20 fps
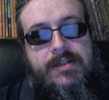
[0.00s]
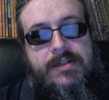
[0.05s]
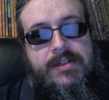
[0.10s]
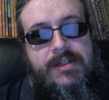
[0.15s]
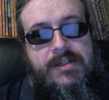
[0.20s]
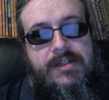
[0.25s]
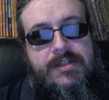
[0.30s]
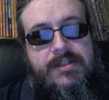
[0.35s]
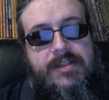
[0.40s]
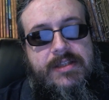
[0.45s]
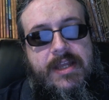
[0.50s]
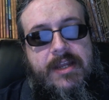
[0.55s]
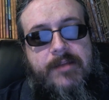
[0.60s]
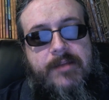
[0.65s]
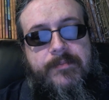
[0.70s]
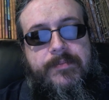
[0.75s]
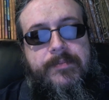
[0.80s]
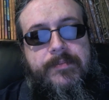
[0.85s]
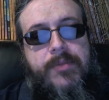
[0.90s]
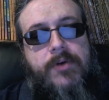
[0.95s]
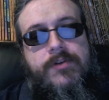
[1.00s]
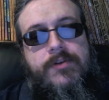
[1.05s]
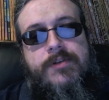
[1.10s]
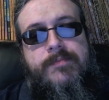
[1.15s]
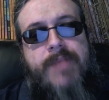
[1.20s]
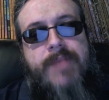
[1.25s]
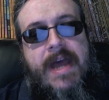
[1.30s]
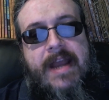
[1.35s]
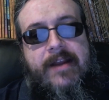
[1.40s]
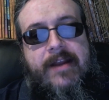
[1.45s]
since they can
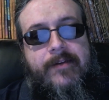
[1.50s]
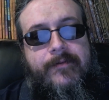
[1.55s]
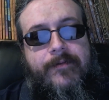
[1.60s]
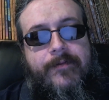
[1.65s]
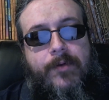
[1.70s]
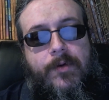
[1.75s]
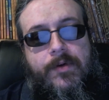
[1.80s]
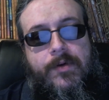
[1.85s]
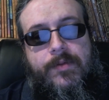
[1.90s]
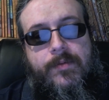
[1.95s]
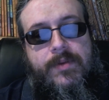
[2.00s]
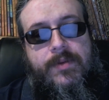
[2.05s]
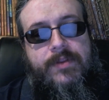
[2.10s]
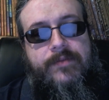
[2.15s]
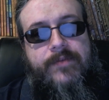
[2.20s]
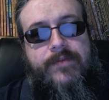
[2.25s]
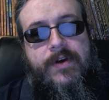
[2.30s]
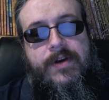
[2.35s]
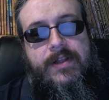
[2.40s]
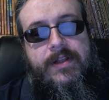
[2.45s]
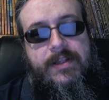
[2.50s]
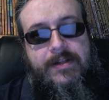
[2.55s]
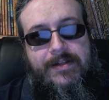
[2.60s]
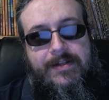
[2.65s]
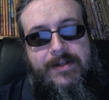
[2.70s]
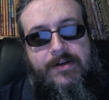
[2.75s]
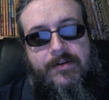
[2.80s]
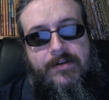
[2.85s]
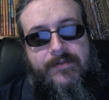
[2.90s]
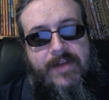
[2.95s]
post back and forth with very
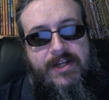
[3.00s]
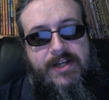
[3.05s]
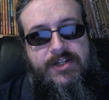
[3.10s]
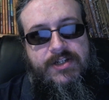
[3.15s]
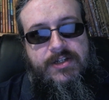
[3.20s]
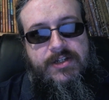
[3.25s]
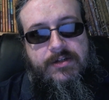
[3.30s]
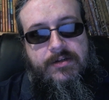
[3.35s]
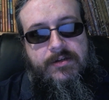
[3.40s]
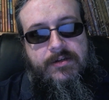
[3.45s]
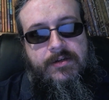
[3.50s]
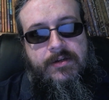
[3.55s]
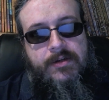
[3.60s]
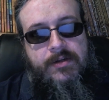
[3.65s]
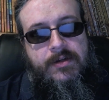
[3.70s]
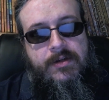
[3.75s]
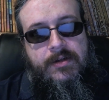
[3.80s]
little intervention